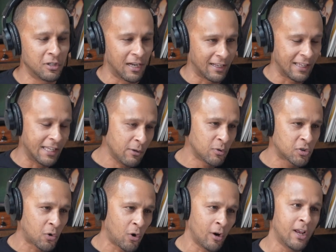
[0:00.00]
like, Heat would
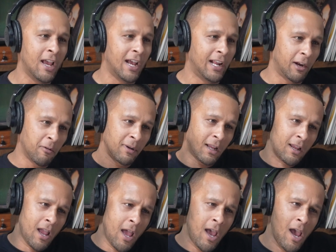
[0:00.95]
score, and everybody was like,
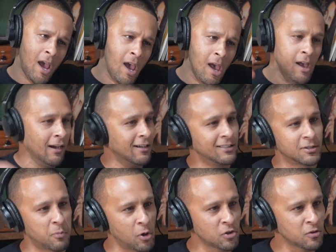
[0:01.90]
yeah,
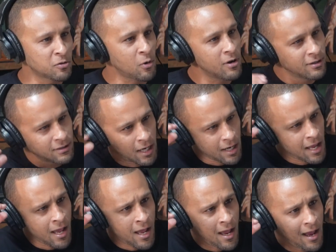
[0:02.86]
Spurs would score, and he was like,
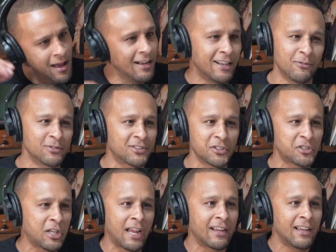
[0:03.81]
yeah, and it was just
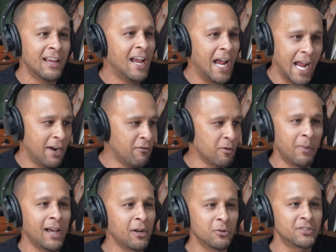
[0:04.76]
like
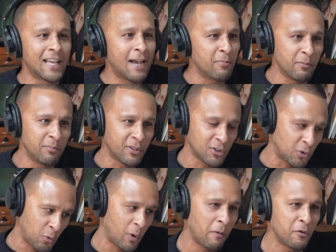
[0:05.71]
everybody was happy because
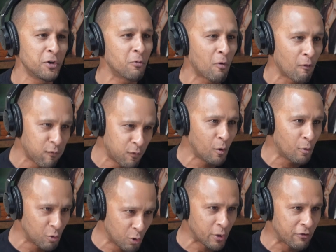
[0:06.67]
whoever you were
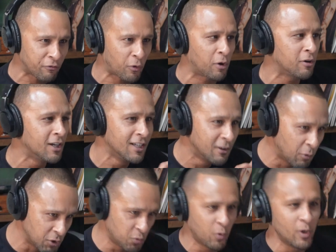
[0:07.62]
rooting for
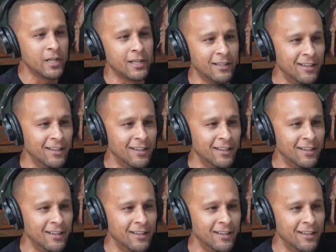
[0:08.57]
was winning.